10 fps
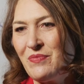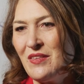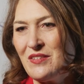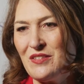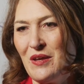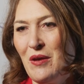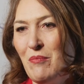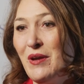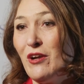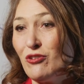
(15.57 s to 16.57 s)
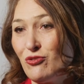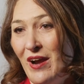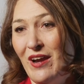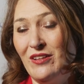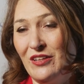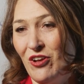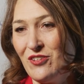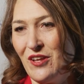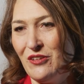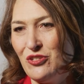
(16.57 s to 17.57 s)
This is a bigger trial in all
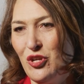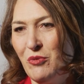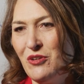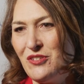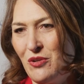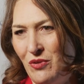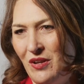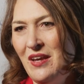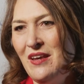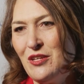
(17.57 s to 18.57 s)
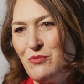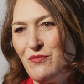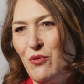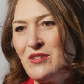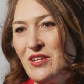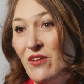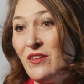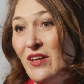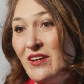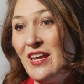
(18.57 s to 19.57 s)
solid tumors, and this was focusing on
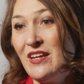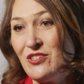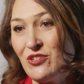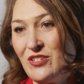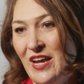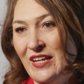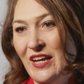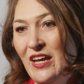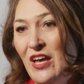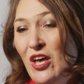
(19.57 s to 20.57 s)
the lung cancer data,